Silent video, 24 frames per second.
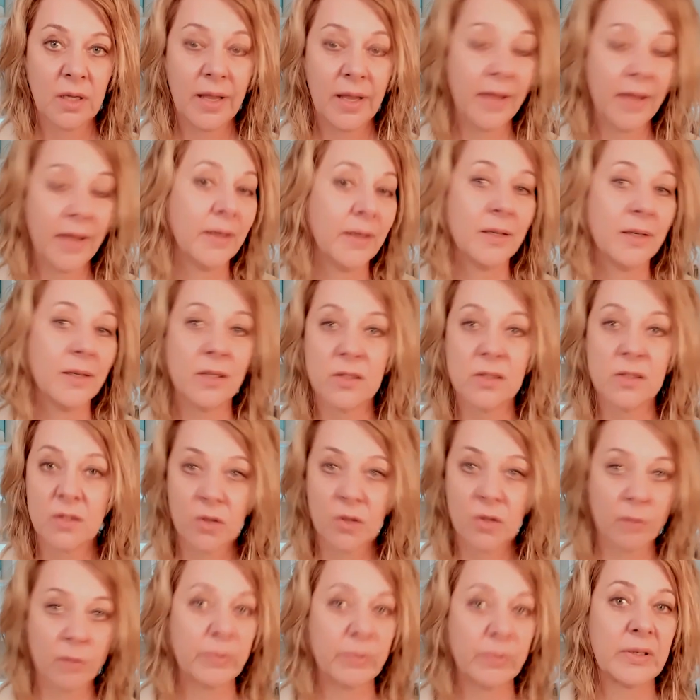And it is
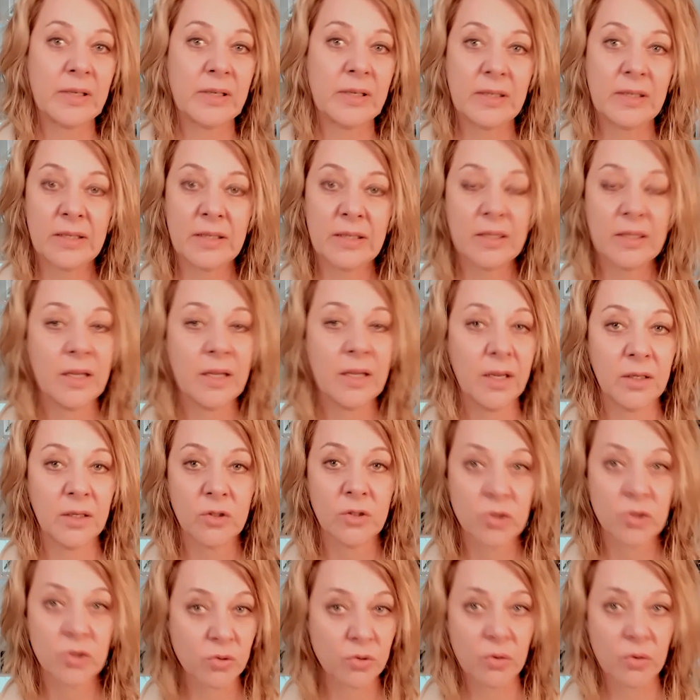completely
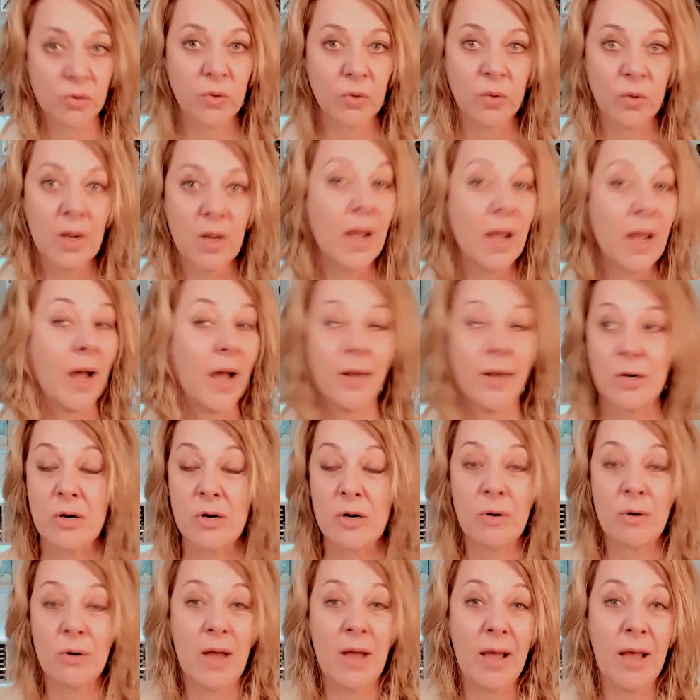true. I don't
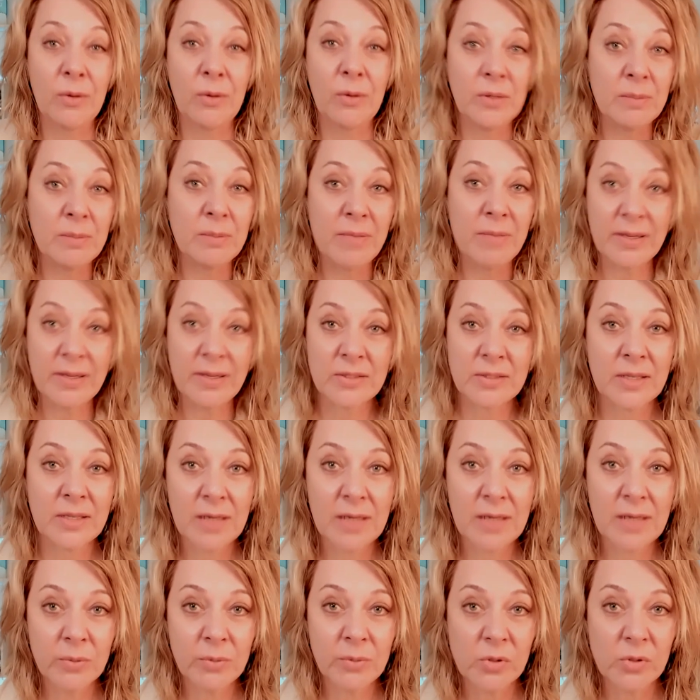know how he makes the
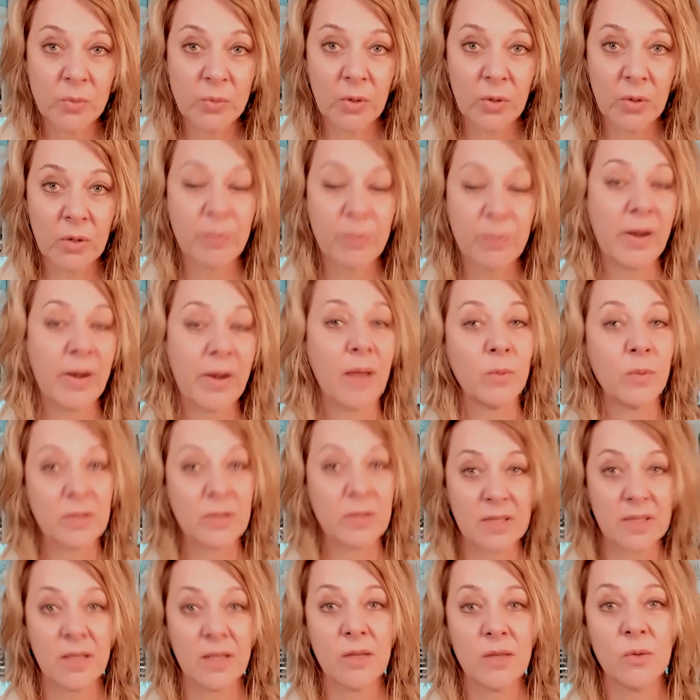numbers work, but I will
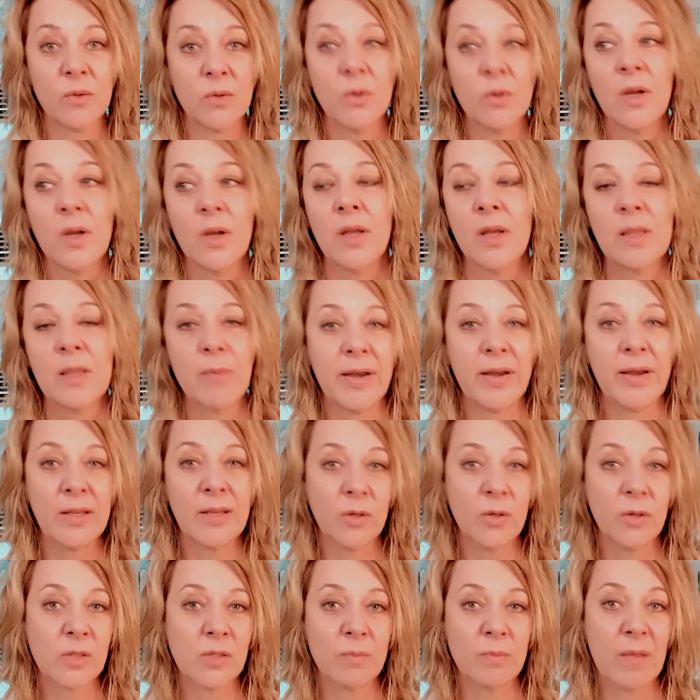tell you the money
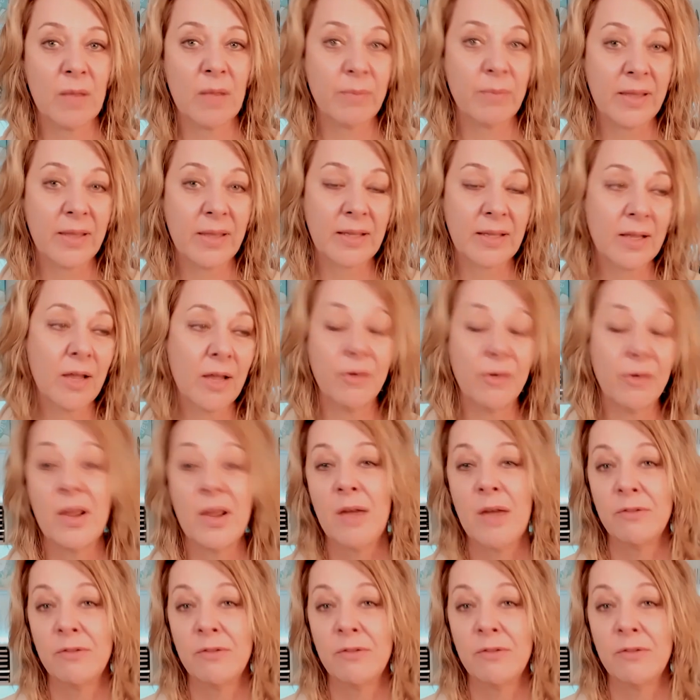goes in my bank account.